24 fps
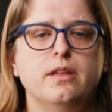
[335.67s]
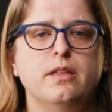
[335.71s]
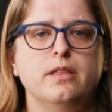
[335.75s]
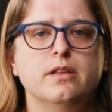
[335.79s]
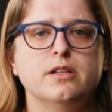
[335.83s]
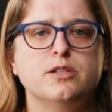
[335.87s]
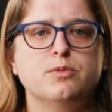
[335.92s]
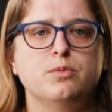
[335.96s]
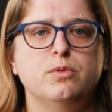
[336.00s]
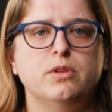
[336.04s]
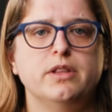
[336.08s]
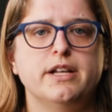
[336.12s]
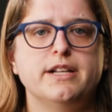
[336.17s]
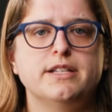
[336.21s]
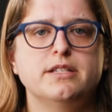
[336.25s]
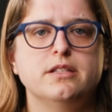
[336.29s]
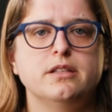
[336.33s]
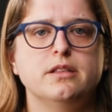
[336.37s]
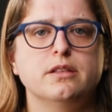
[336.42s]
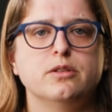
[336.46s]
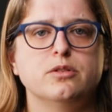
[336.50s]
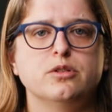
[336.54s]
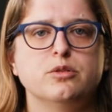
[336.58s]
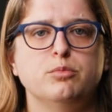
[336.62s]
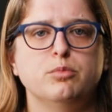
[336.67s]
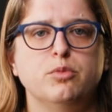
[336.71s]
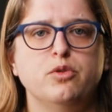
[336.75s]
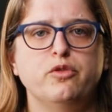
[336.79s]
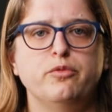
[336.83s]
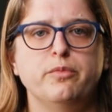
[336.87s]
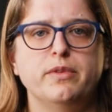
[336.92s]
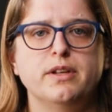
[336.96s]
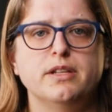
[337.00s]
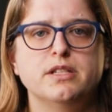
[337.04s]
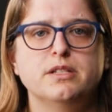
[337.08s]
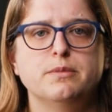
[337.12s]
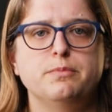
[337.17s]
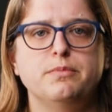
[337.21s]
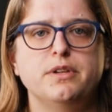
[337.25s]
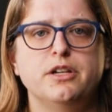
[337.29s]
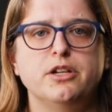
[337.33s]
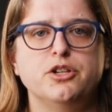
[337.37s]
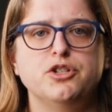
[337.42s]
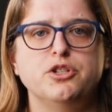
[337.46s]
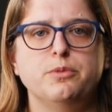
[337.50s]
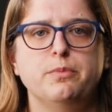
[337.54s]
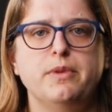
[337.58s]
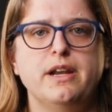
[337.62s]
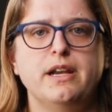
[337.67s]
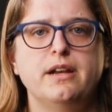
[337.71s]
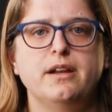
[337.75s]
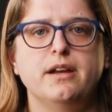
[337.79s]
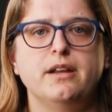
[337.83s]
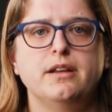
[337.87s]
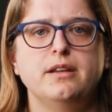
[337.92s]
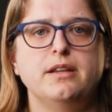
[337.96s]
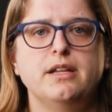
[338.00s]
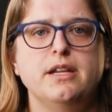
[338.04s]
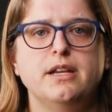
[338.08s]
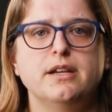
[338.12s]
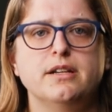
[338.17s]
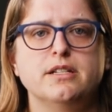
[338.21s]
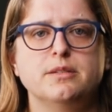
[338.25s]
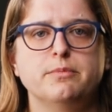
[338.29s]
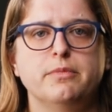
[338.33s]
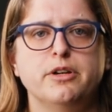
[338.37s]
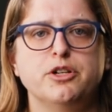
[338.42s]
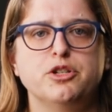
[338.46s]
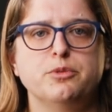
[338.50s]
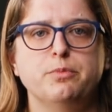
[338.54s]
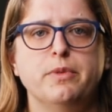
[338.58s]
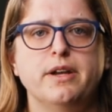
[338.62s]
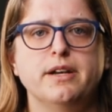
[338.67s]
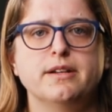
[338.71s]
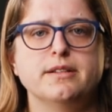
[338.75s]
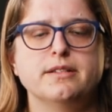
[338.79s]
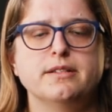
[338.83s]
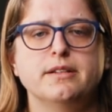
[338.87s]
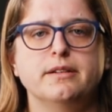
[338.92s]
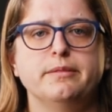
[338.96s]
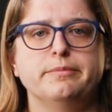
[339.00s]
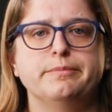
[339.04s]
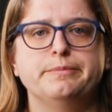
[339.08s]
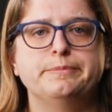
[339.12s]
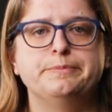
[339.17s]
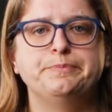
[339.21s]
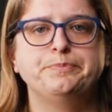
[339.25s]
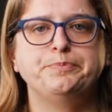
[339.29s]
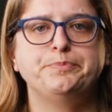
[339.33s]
This will lessen those movements because you may not need as much medicine.